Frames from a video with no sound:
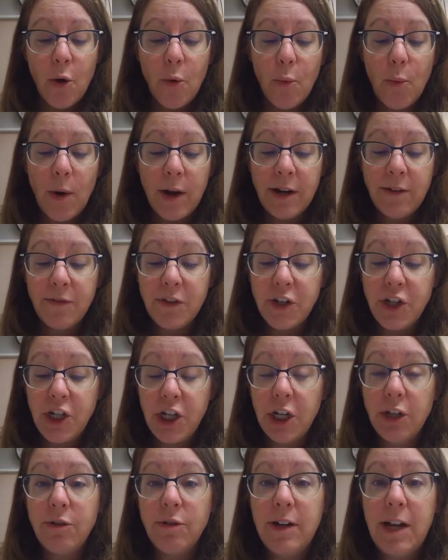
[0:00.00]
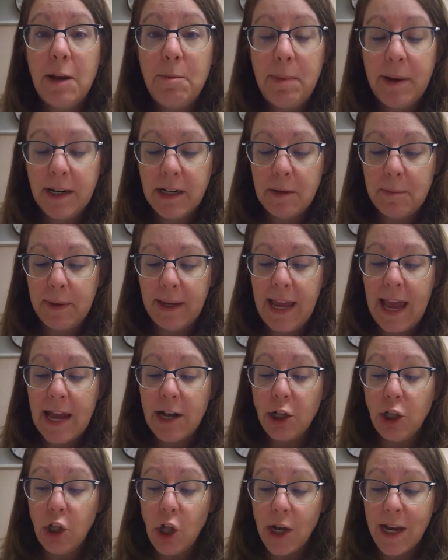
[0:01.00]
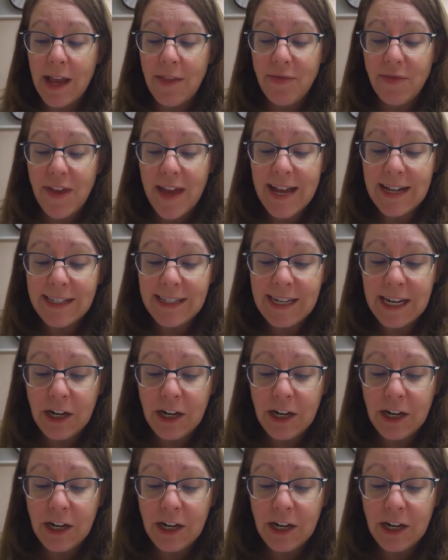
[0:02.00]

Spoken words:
One of the children had picked up a can. "Look at this!"